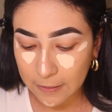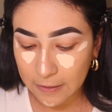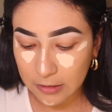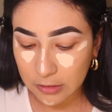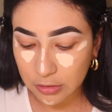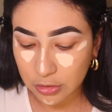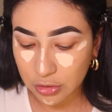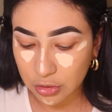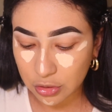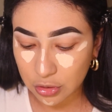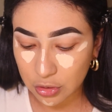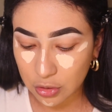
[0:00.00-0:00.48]

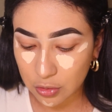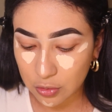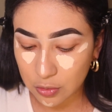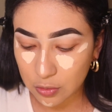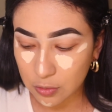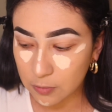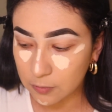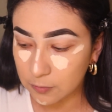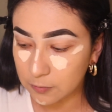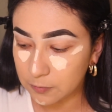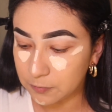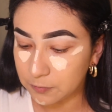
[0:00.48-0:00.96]

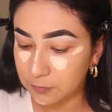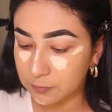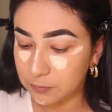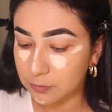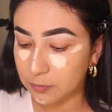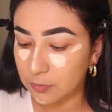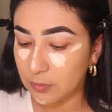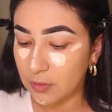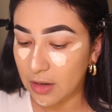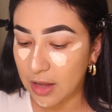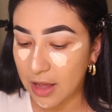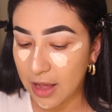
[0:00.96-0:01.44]
So
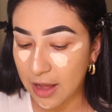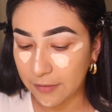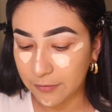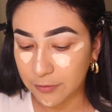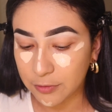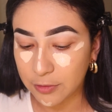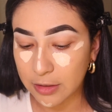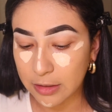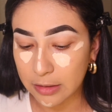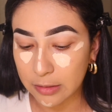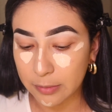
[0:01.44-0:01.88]
after I